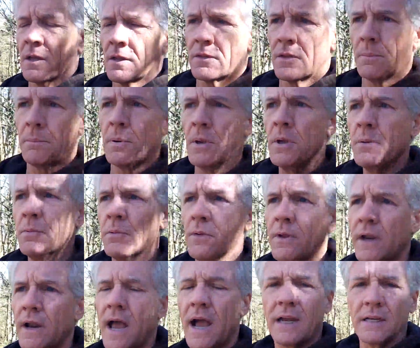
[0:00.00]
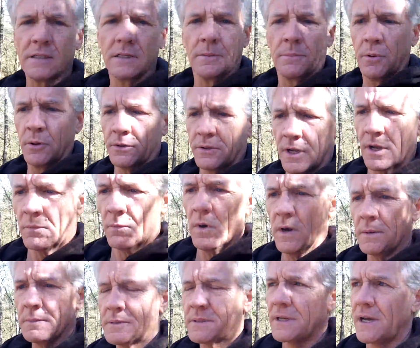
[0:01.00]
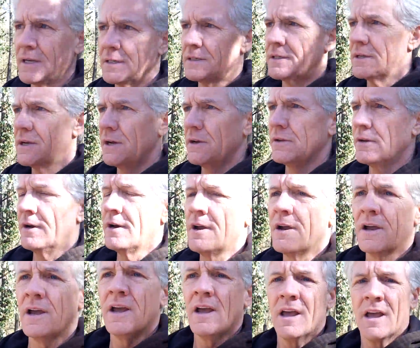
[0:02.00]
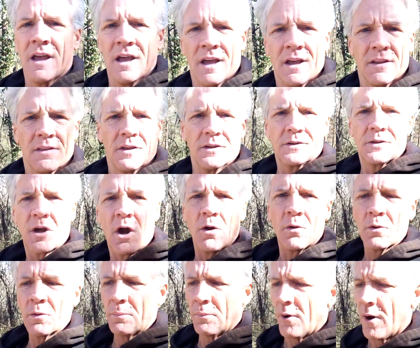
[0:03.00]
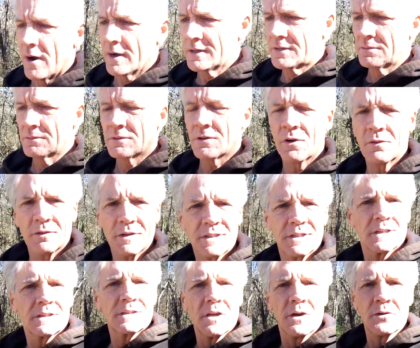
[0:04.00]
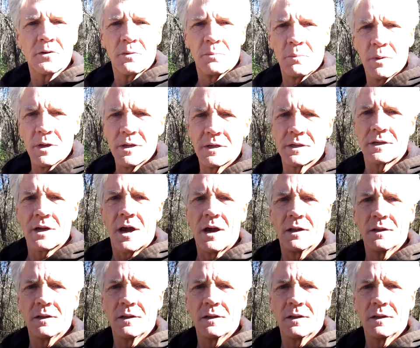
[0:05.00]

The people that actually put that website together, the total price was over $600 million.